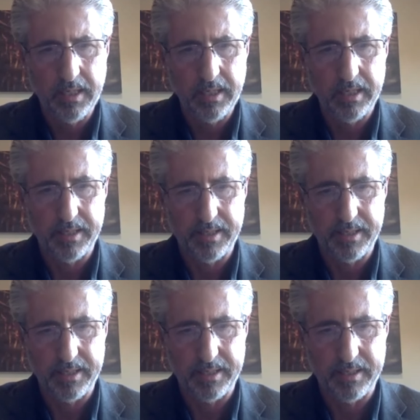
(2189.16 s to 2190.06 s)
And
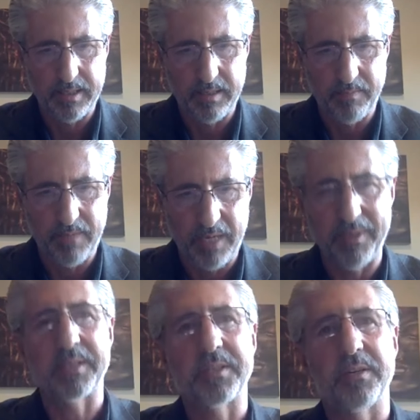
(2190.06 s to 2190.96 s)
then Amy
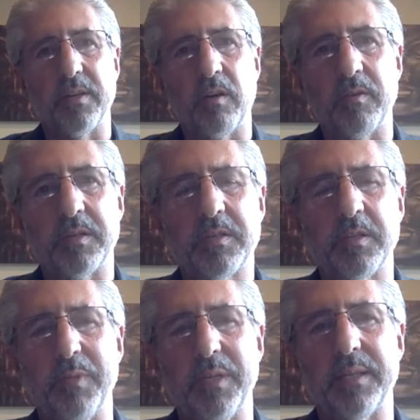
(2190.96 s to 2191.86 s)
can turn it over
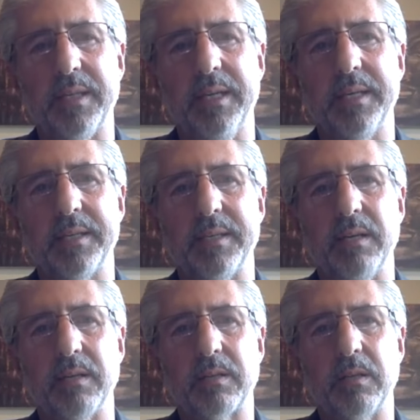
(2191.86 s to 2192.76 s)
to me at the end and
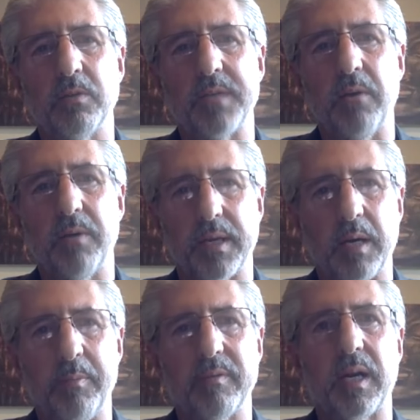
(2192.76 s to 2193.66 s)
I'll close out with a
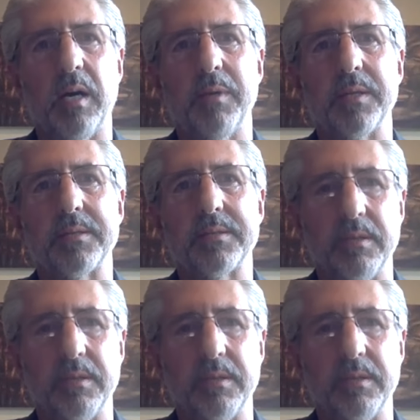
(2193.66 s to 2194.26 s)
couple of comments. So.